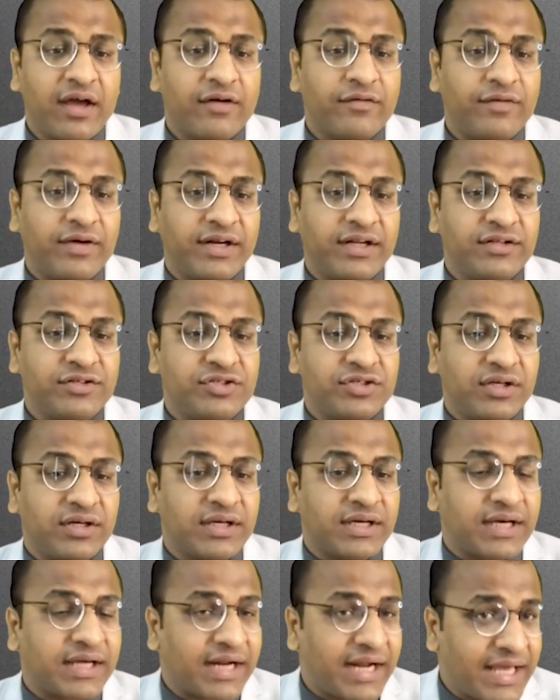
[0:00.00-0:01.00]
financial
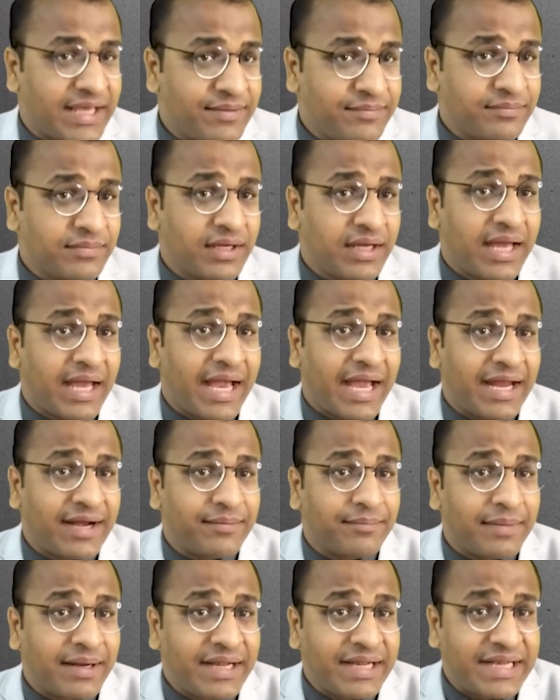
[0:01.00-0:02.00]
crime
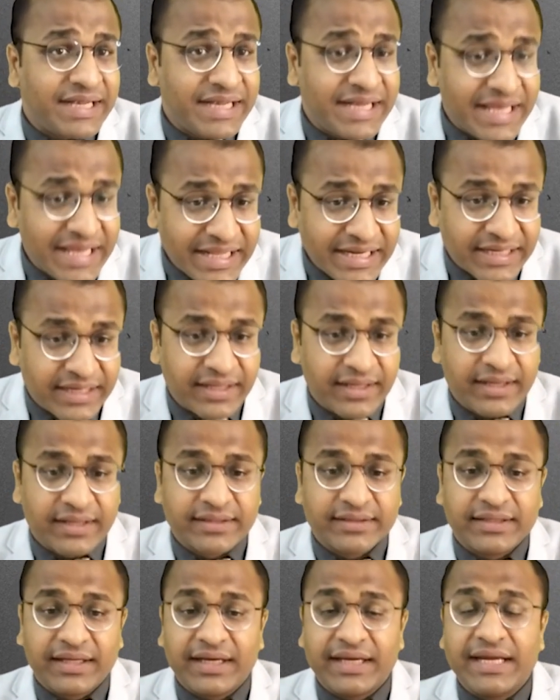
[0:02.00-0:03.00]
and maintain
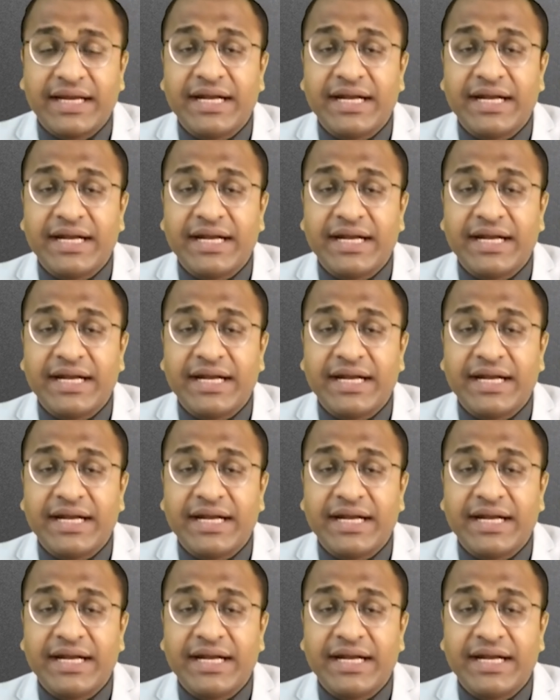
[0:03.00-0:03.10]
the